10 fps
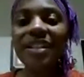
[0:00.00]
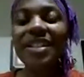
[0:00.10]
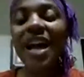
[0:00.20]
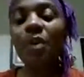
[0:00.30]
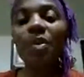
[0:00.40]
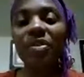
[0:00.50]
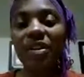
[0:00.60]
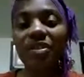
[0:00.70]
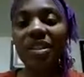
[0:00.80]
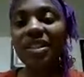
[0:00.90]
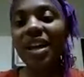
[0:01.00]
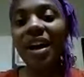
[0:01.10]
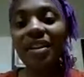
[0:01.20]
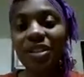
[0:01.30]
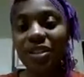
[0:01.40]
That's not what they're
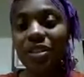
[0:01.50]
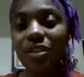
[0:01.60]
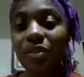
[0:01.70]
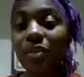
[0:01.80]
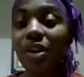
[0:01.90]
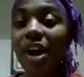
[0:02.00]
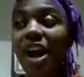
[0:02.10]
designed to do.